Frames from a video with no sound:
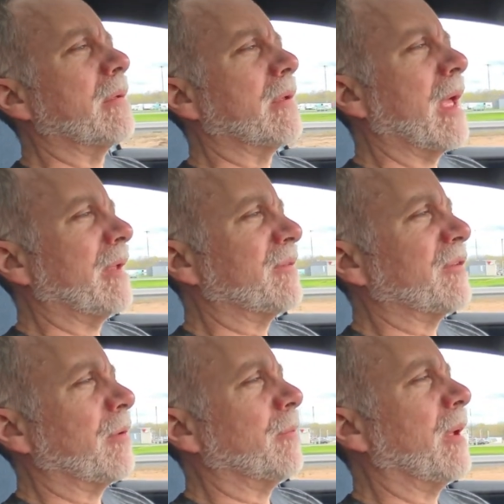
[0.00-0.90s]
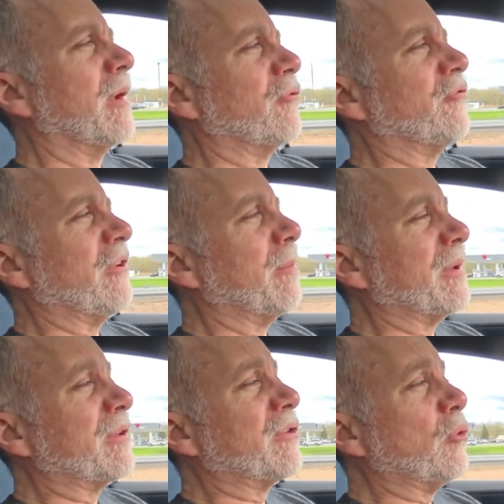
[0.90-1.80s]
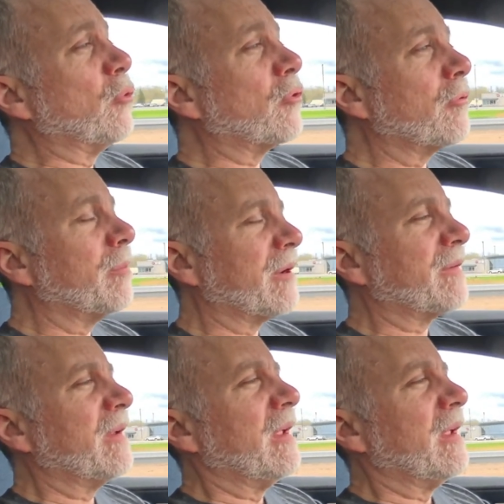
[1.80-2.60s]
add some energy a bit sooner. But